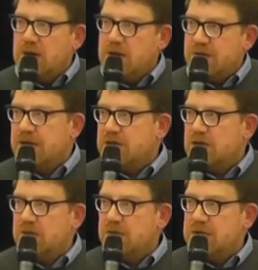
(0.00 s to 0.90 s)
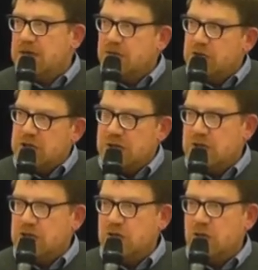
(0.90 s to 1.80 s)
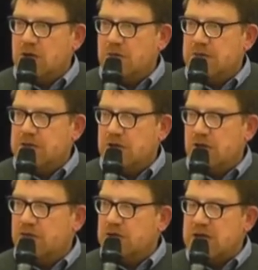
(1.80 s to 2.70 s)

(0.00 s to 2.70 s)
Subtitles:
nothing is going to be done, that justice is not going to be served.